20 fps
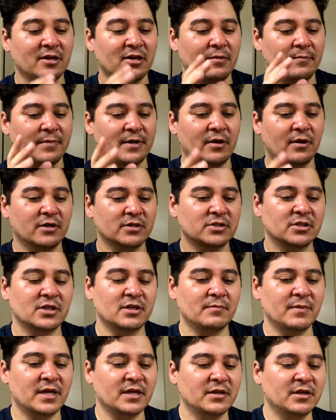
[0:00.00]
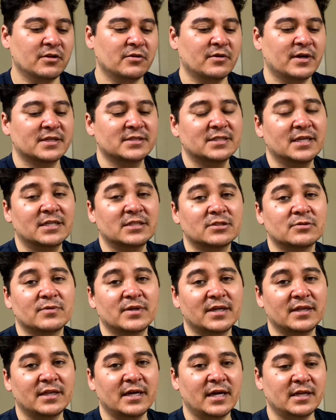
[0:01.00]
But also you can make another accessory
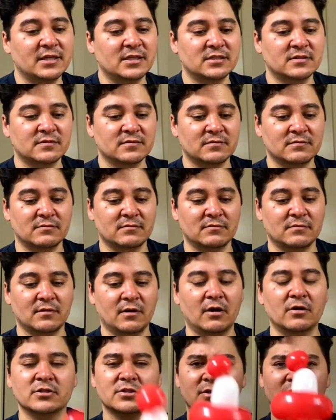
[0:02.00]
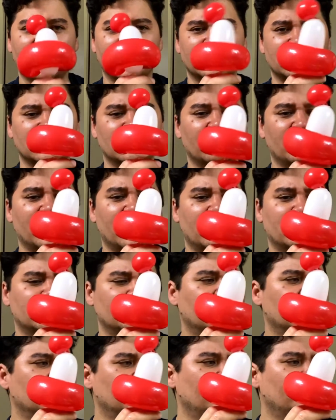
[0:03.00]
that he's also likes to wear
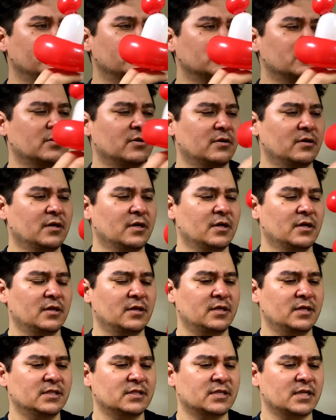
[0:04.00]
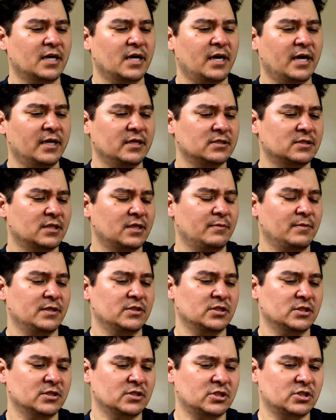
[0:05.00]
during the winter. This guy, so let me
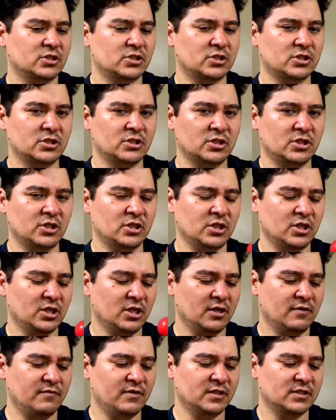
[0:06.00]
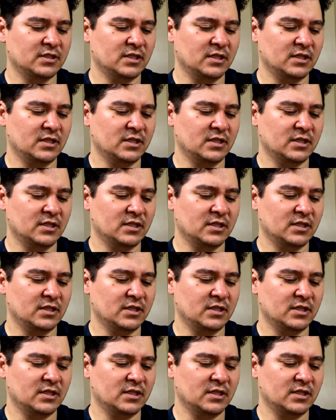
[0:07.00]
just shove this in.